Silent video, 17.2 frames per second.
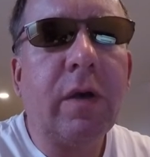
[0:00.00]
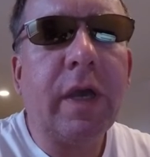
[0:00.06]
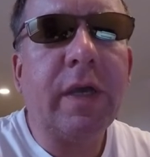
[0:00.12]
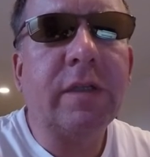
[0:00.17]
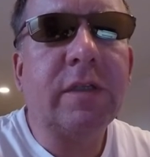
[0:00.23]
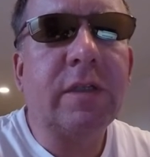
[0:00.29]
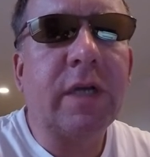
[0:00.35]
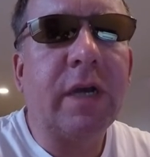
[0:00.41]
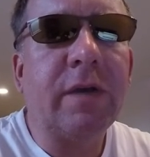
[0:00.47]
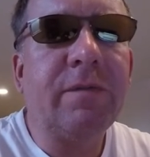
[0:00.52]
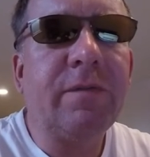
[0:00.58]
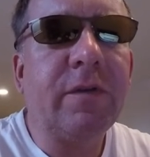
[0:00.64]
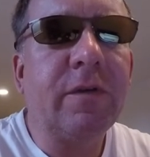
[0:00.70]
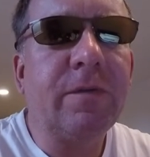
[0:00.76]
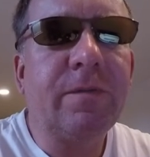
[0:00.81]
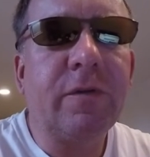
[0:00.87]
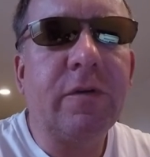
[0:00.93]
it's time
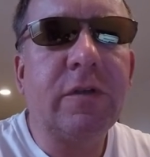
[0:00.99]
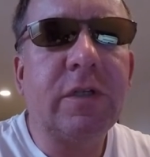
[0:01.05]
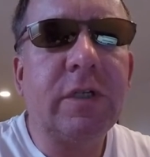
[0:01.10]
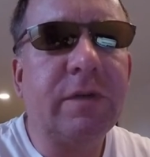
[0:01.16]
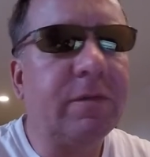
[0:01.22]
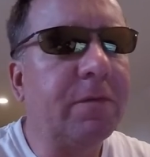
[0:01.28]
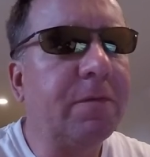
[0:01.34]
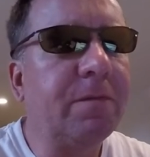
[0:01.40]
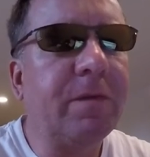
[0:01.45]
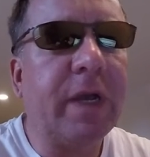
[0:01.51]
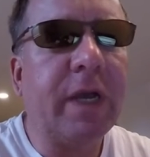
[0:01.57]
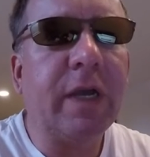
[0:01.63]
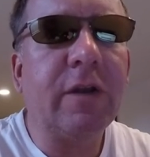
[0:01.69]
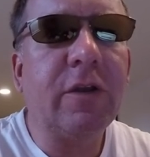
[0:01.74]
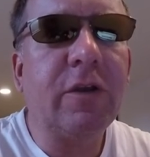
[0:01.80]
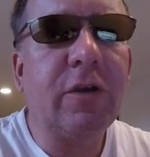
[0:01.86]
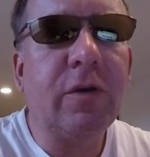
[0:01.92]
for the first ever
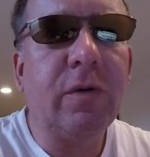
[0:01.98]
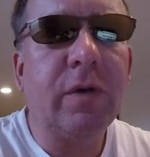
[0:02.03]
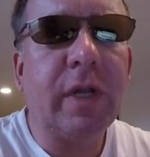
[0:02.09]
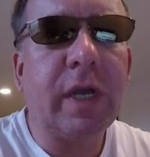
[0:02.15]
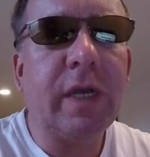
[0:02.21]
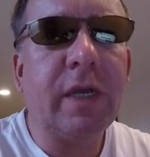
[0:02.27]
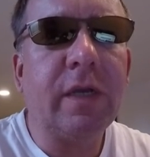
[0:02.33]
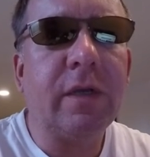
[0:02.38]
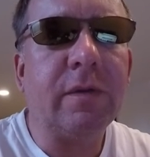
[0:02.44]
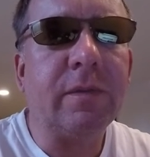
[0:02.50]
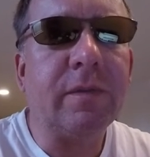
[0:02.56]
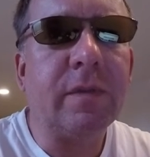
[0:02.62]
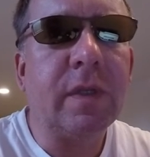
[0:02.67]
fan Q&A,